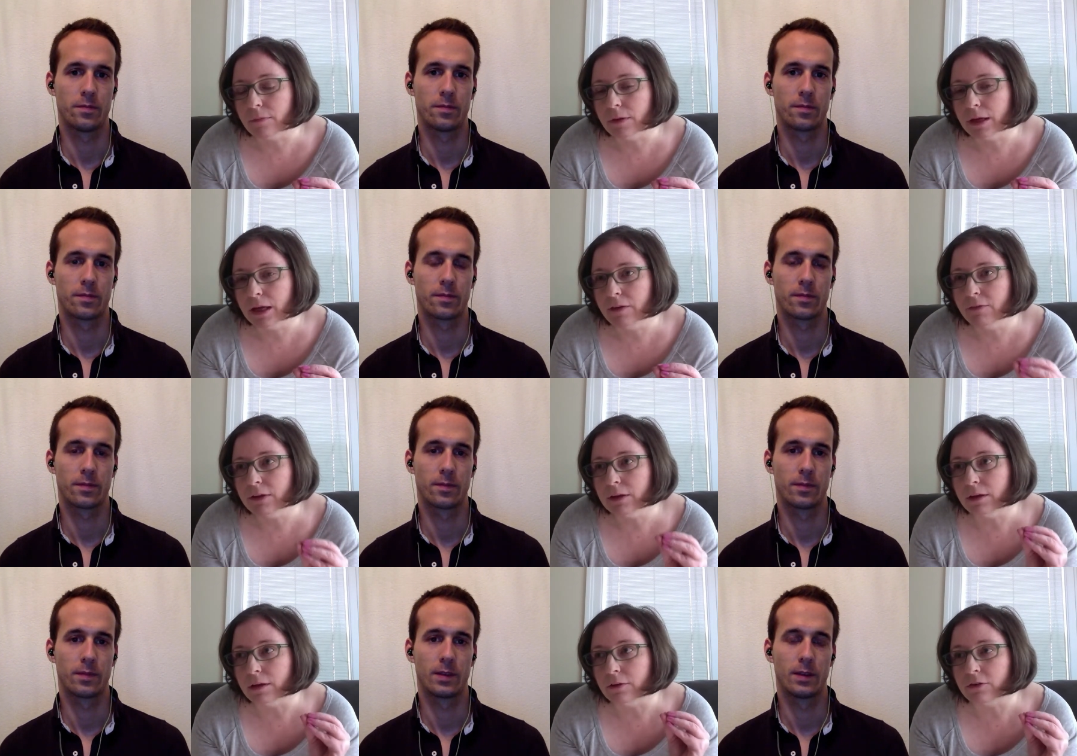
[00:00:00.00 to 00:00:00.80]

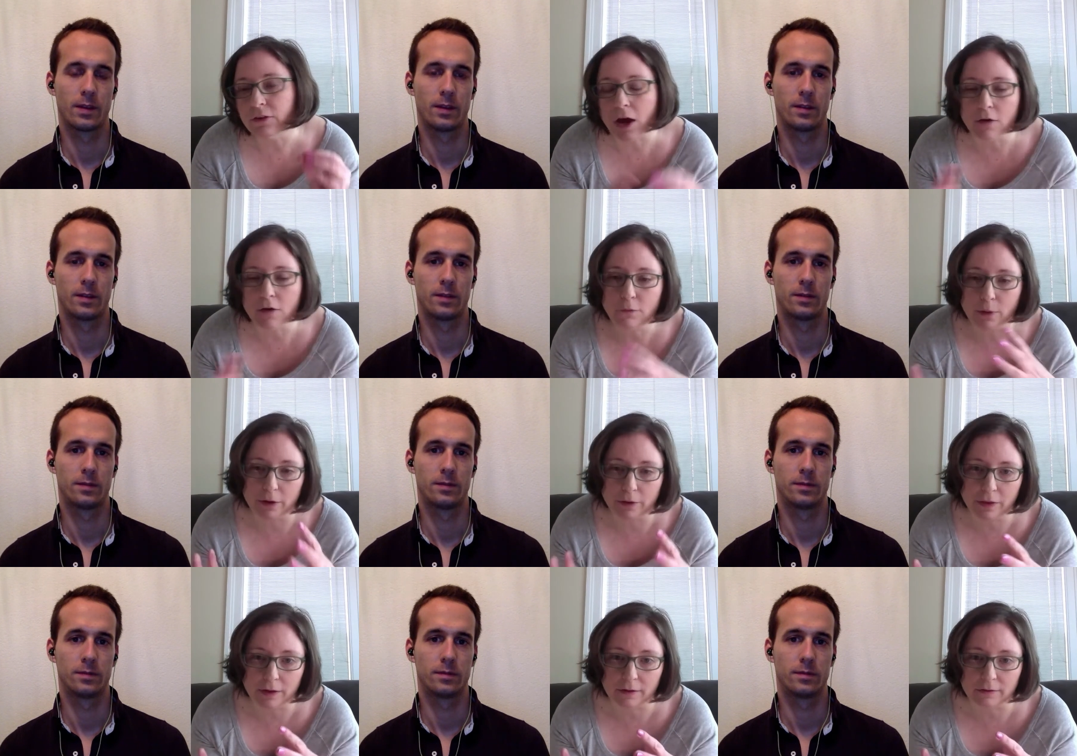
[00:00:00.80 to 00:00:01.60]
Speaker 1: even
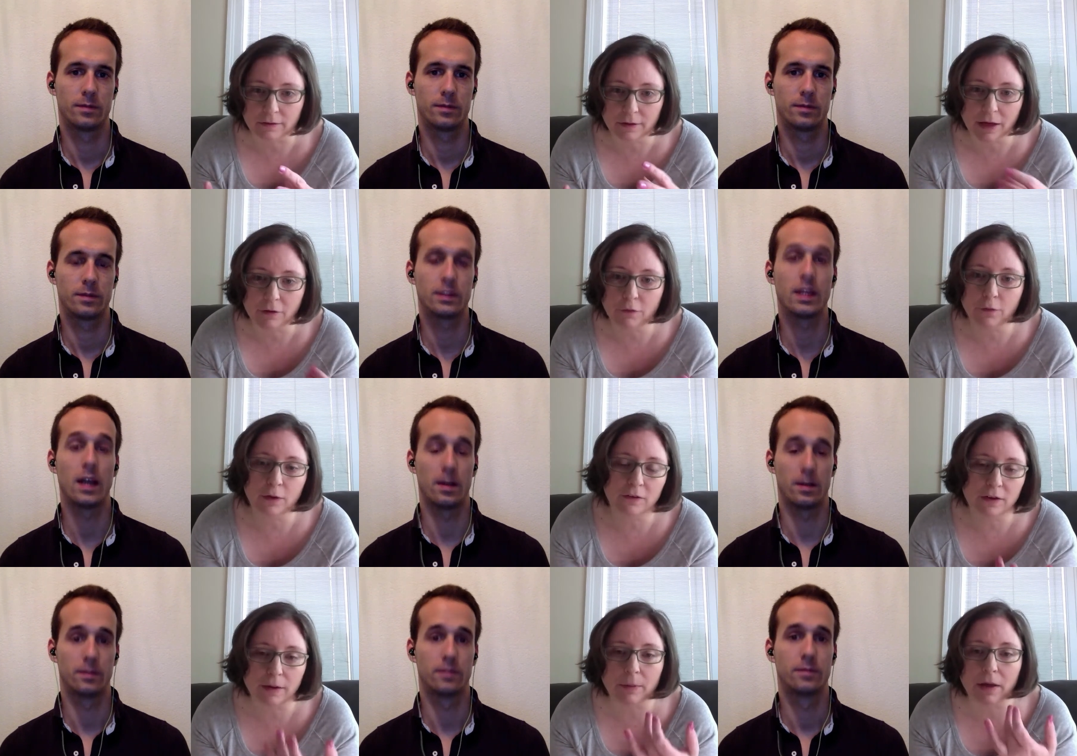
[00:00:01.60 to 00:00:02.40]
software thing, thing
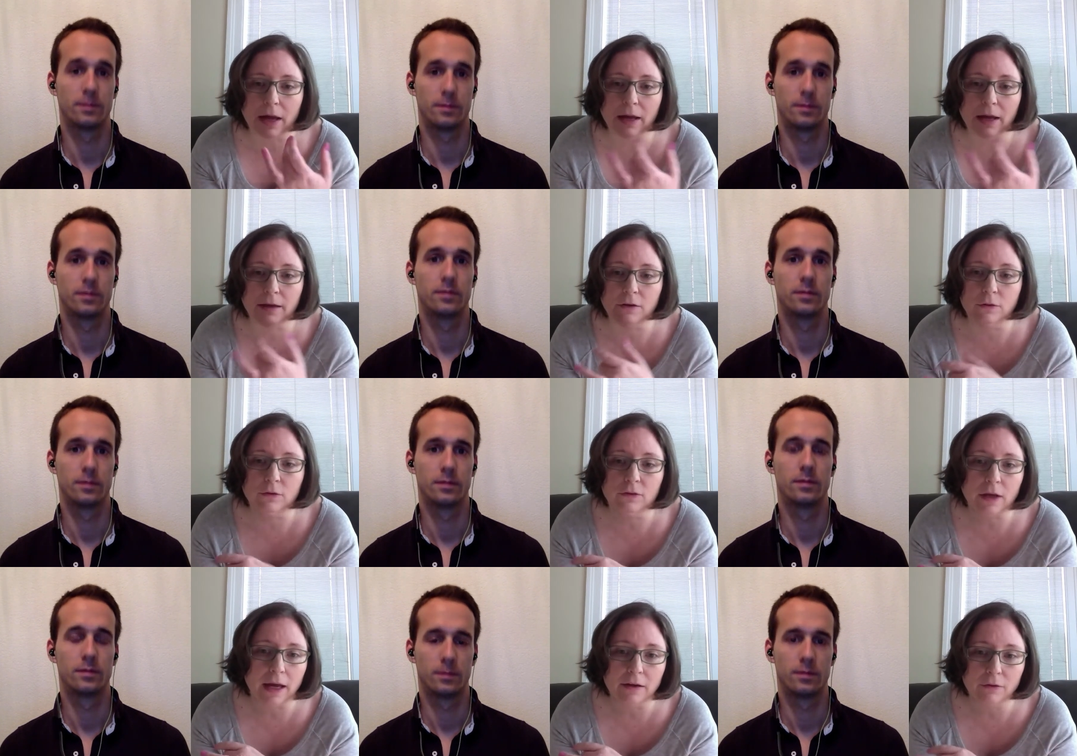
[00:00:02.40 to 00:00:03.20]
yeah. things, things
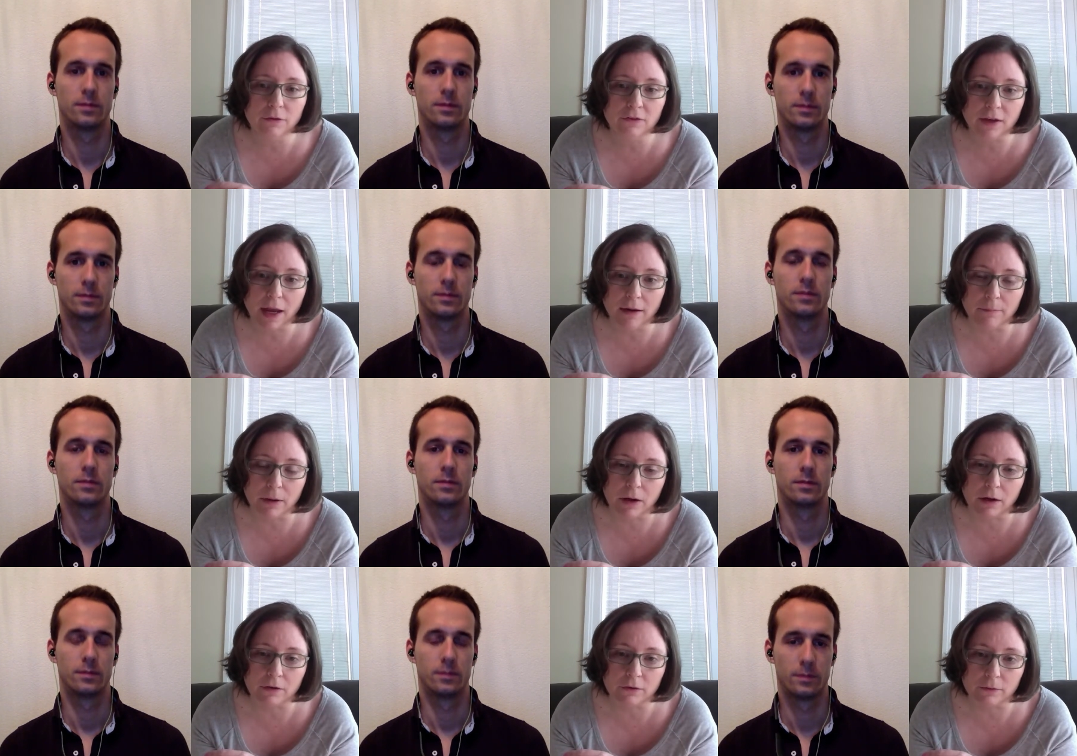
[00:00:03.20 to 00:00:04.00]
like
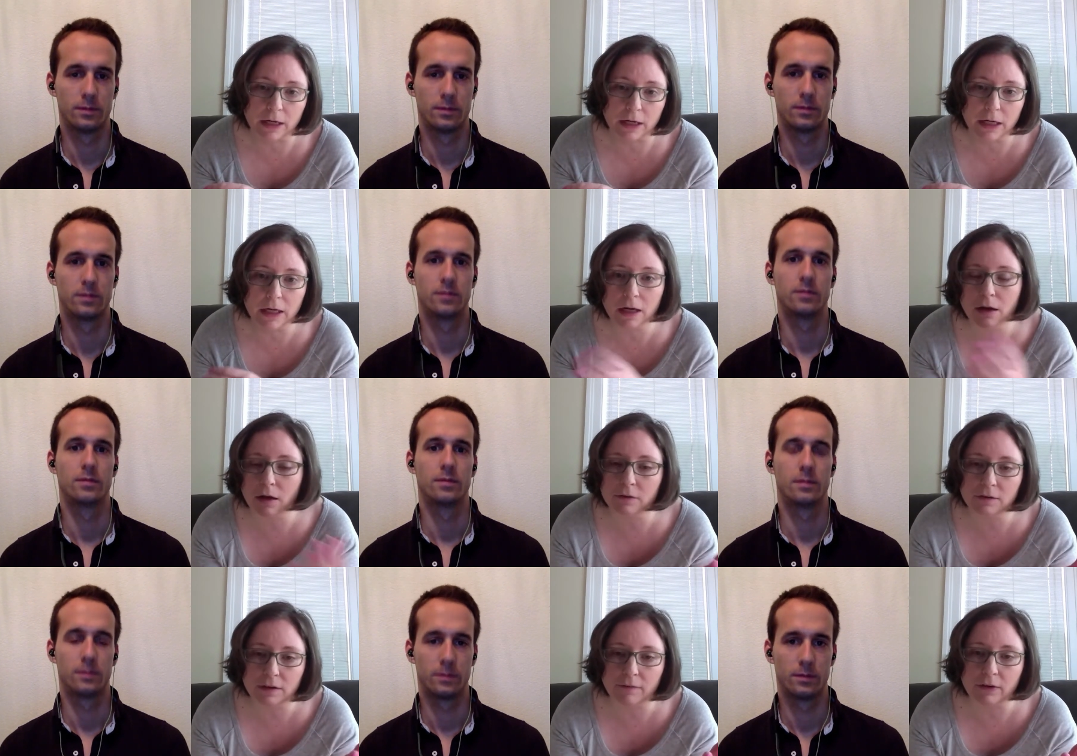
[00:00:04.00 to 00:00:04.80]
Sanebox, right?
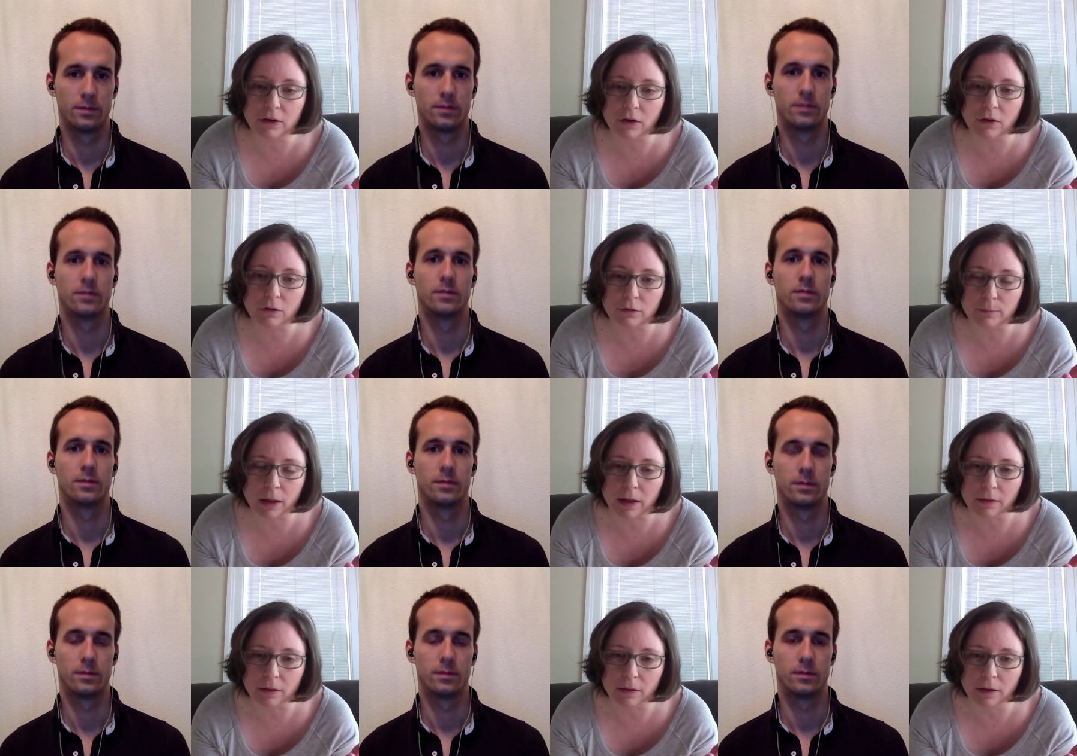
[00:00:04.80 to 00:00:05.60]
It costs seven
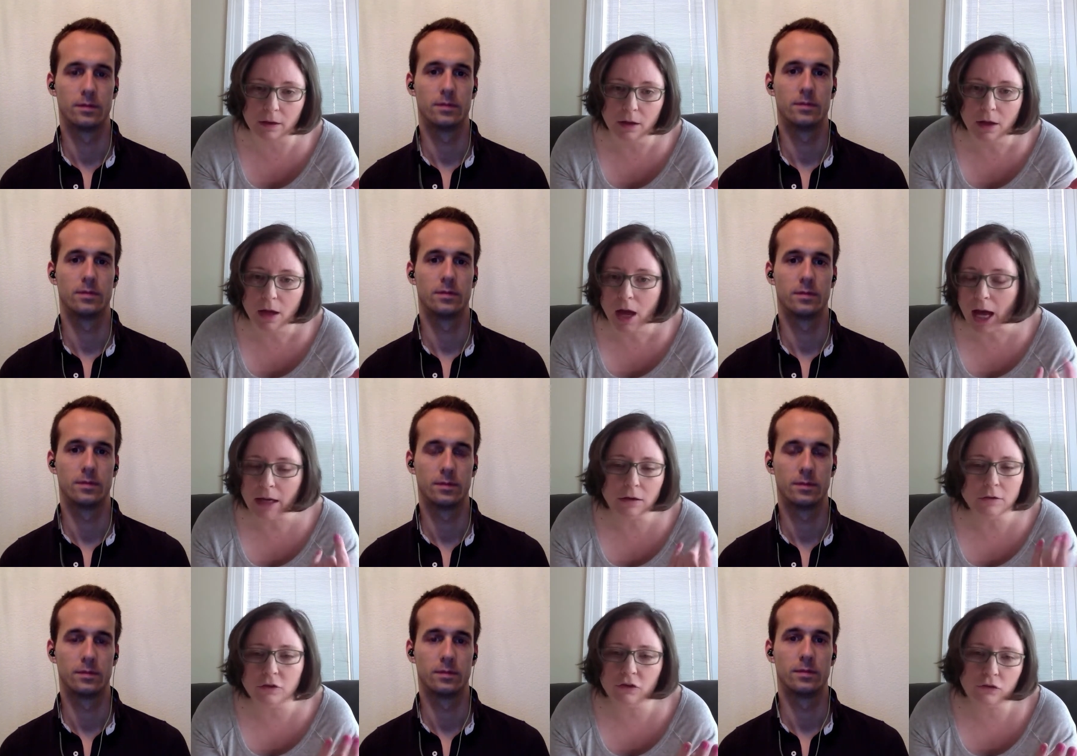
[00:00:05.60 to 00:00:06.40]
dollars a month.
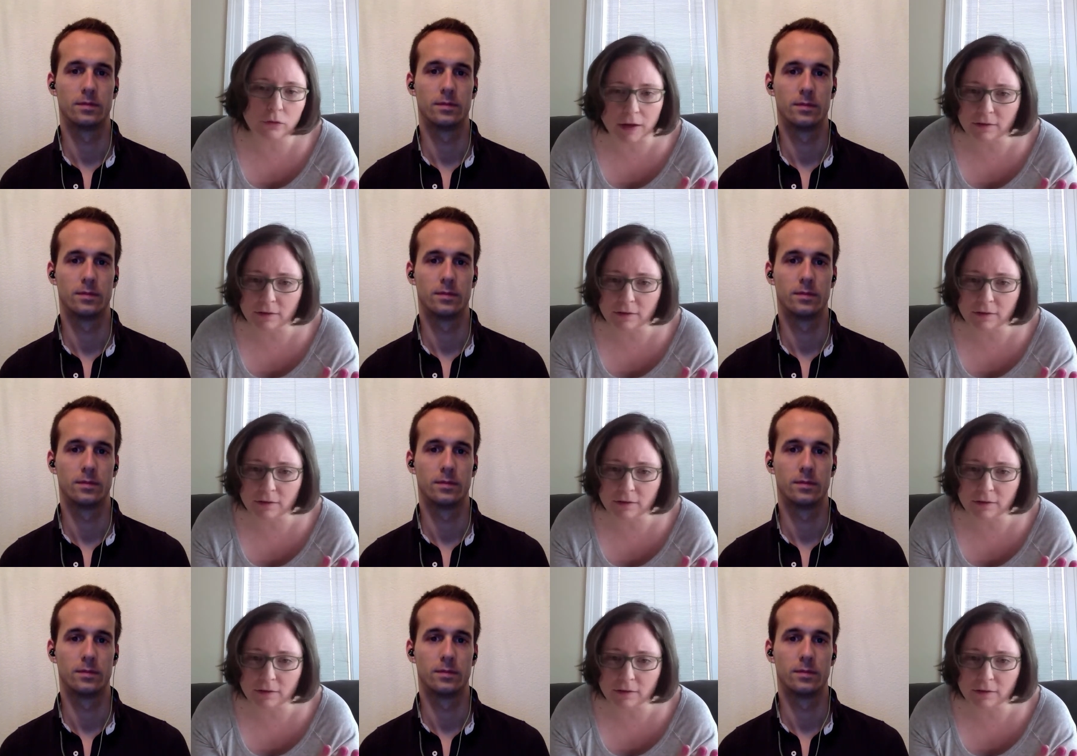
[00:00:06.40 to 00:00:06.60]
I could